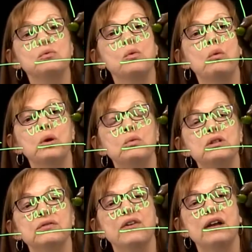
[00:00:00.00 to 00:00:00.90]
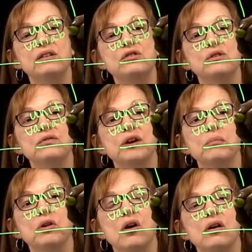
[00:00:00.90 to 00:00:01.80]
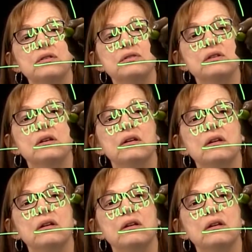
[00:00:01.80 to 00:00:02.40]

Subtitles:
what we would define as unit variable cost.